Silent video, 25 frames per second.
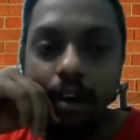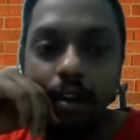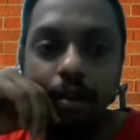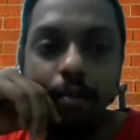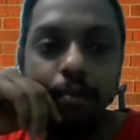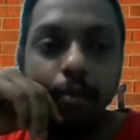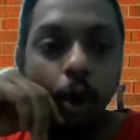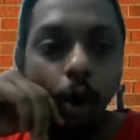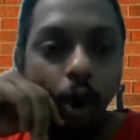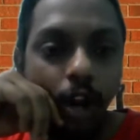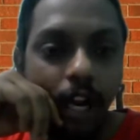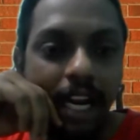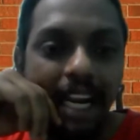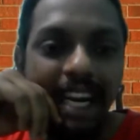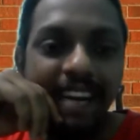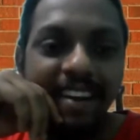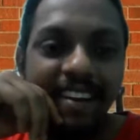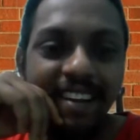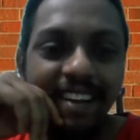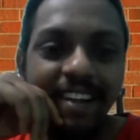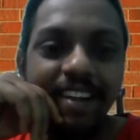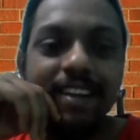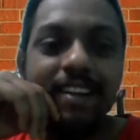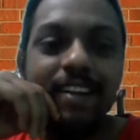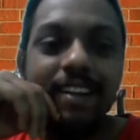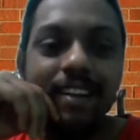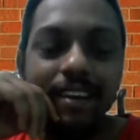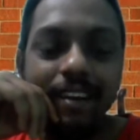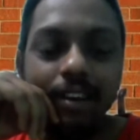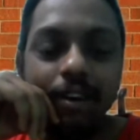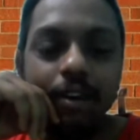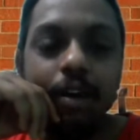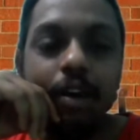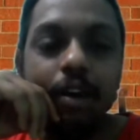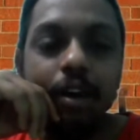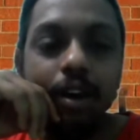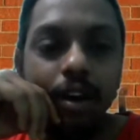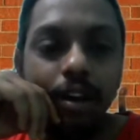more content
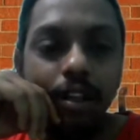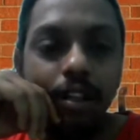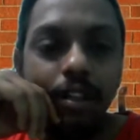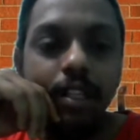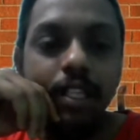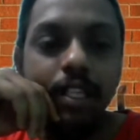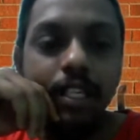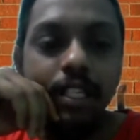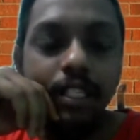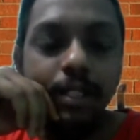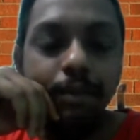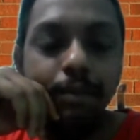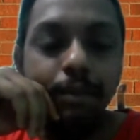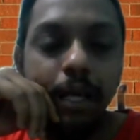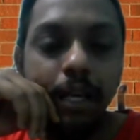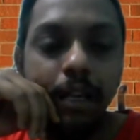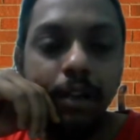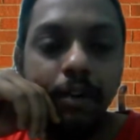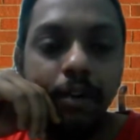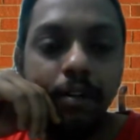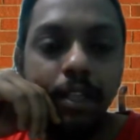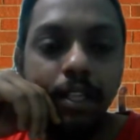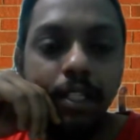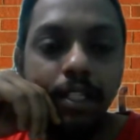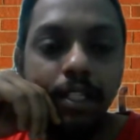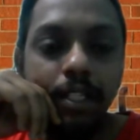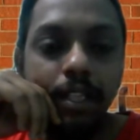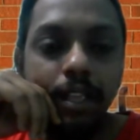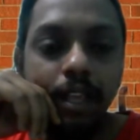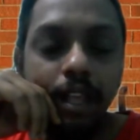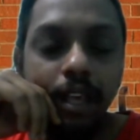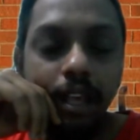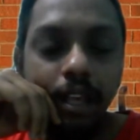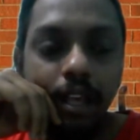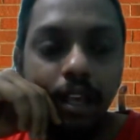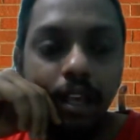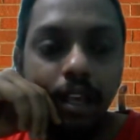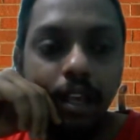on this particular
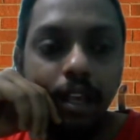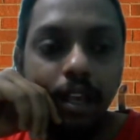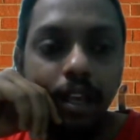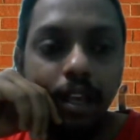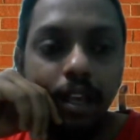thing,